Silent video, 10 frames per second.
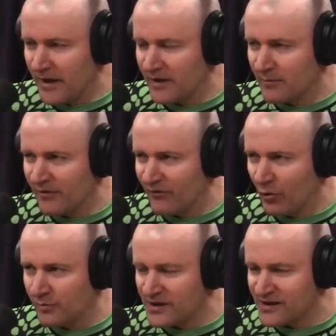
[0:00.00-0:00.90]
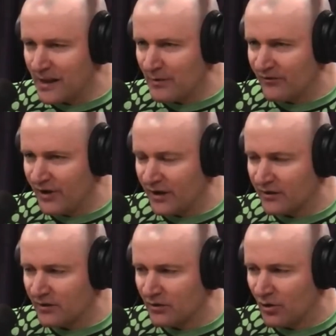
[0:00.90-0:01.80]
and made them perform the same
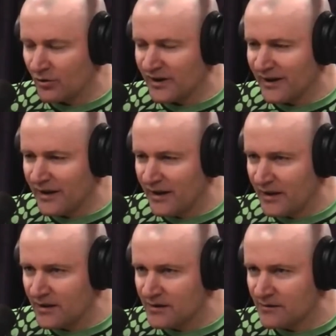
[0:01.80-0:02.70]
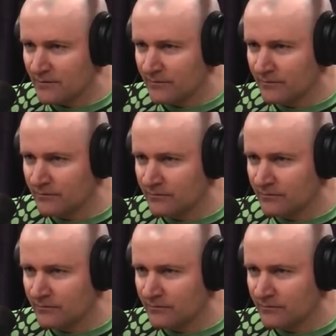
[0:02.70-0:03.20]
event on their knees?